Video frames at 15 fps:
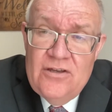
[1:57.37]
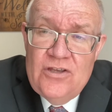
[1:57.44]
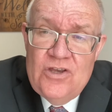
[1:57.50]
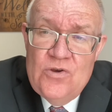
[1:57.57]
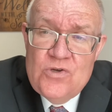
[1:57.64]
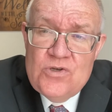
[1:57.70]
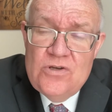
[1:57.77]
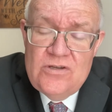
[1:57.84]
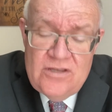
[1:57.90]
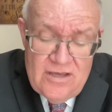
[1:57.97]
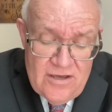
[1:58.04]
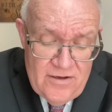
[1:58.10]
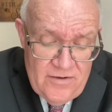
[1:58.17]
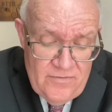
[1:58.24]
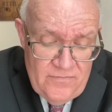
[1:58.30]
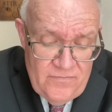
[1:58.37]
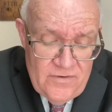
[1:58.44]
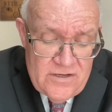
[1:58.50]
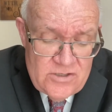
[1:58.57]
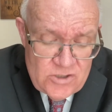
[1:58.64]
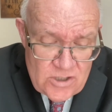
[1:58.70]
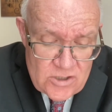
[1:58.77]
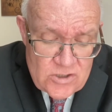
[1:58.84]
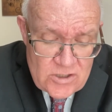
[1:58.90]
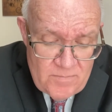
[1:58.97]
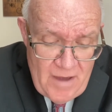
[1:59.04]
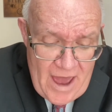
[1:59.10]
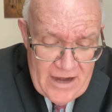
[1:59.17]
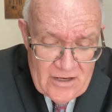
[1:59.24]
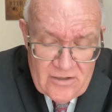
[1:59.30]
you should give
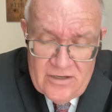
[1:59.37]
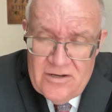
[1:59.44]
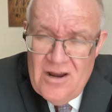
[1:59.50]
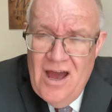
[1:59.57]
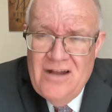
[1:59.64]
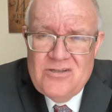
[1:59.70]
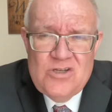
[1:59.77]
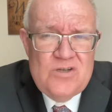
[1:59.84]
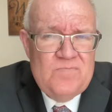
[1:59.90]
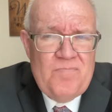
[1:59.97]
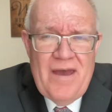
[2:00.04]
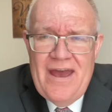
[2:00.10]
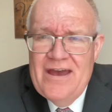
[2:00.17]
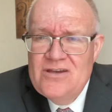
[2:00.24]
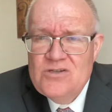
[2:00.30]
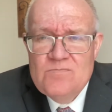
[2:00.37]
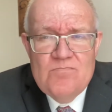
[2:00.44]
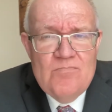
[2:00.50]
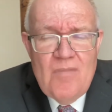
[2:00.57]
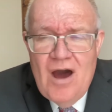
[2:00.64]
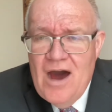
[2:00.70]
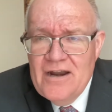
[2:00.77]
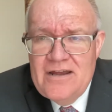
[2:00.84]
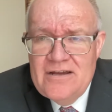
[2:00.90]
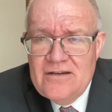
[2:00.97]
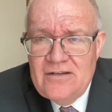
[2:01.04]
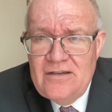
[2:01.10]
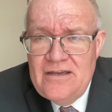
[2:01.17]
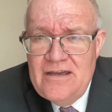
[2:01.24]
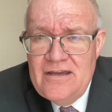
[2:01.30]
systematically, not
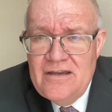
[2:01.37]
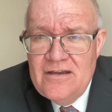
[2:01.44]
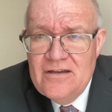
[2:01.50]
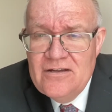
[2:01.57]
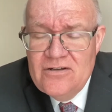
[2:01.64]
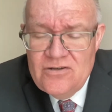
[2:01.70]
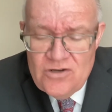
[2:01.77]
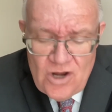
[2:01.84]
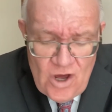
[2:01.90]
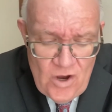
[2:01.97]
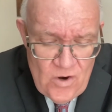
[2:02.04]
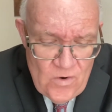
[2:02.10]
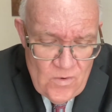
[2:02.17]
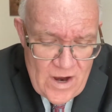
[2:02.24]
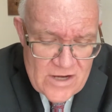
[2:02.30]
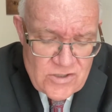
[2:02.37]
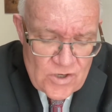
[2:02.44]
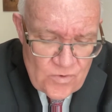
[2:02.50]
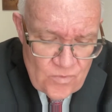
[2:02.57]
spasmodically, no, as a